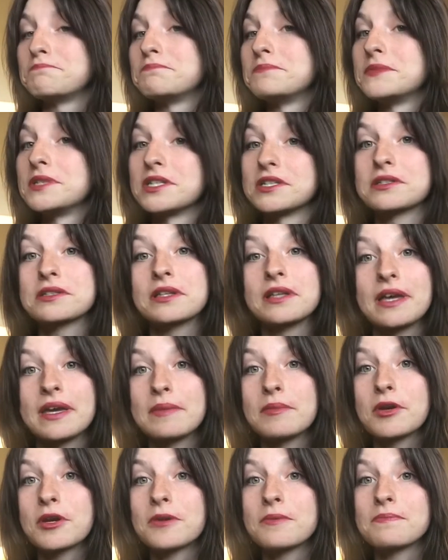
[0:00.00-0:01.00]

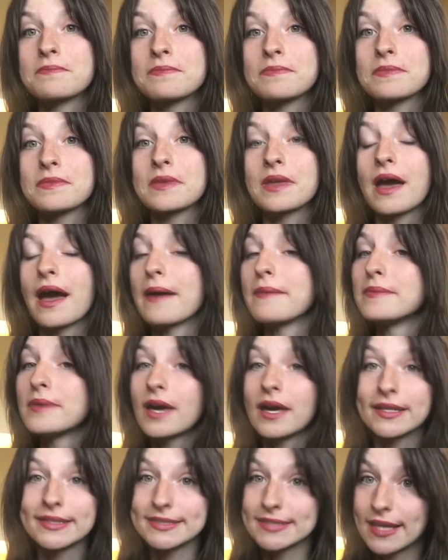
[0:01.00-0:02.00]
Disclaimer, I'm
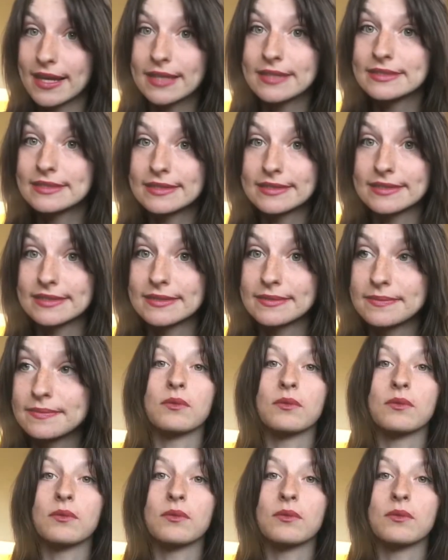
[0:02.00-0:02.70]
not a scientist.